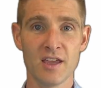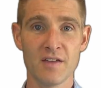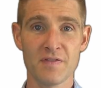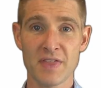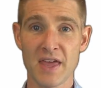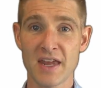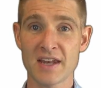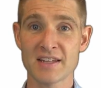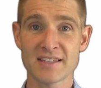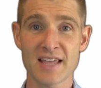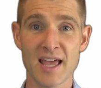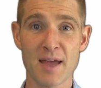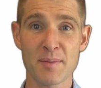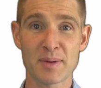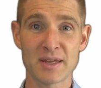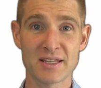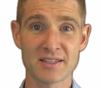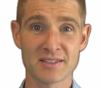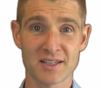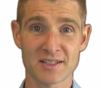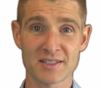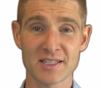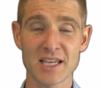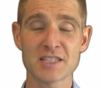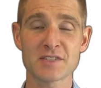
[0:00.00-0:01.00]
If that is
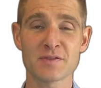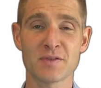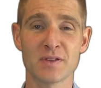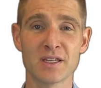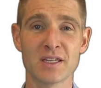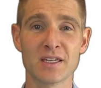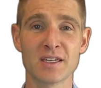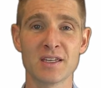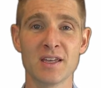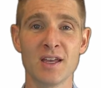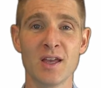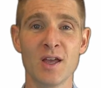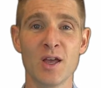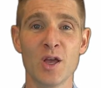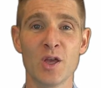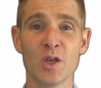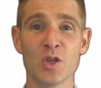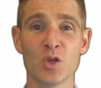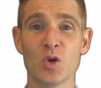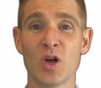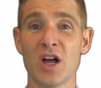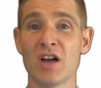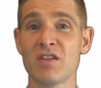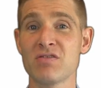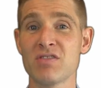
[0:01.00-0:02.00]
happening successfully,
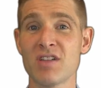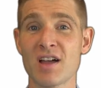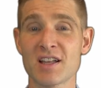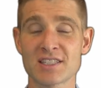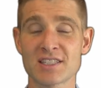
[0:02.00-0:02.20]
you'll have